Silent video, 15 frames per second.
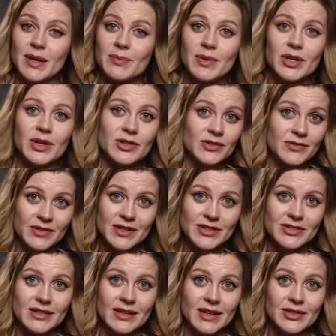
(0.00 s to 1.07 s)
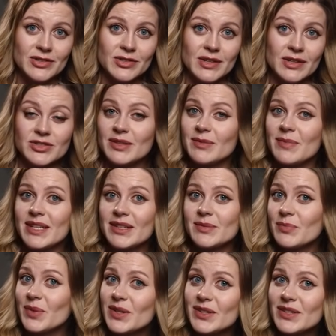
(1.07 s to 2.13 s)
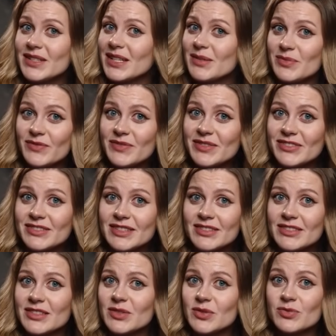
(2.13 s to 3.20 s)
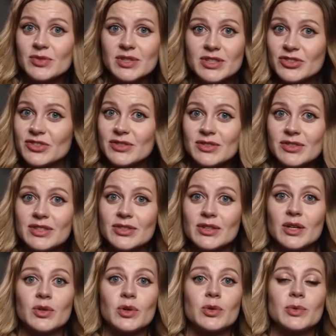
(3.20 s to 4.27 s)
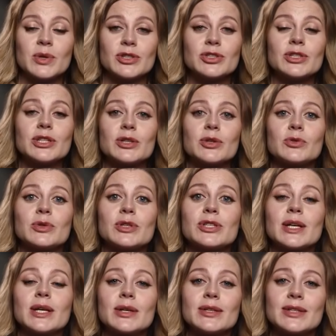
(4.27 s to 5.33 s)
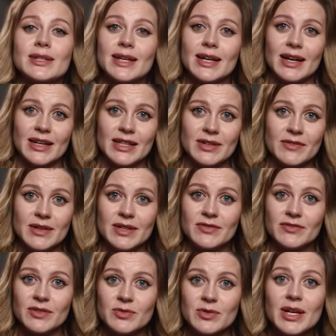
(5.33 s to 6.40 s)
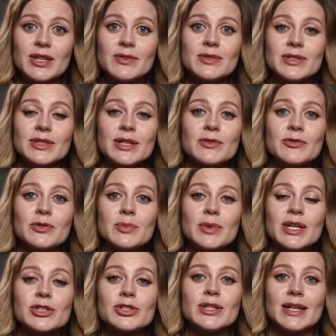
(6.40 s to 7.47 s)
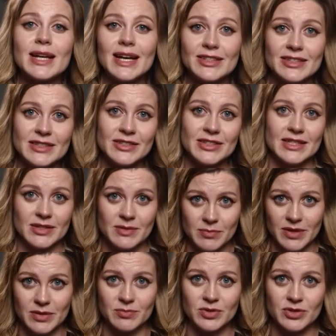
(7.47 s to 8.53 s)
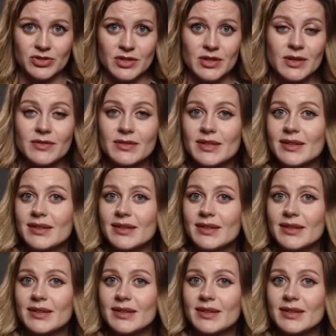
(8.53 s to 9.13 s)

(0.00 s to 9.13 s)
Because of this, searching by the modern name of a city or region does not always yield results, even if the relevant information has indeed been preserved.